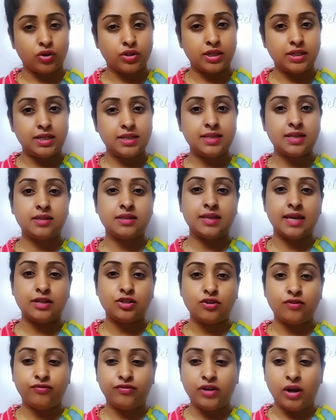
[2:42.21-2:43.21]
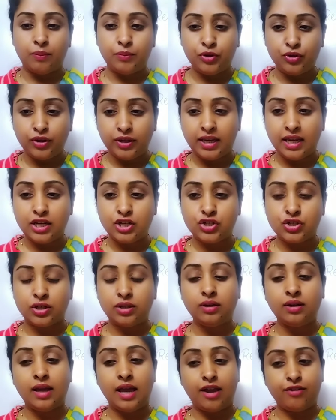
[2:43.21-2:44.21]
It is a set of communication
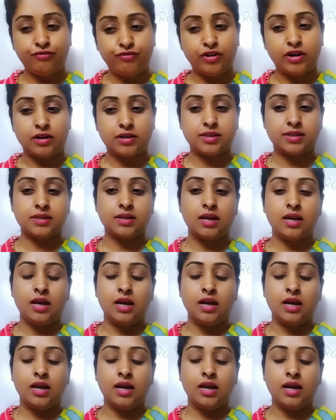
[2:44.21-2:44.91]
efforts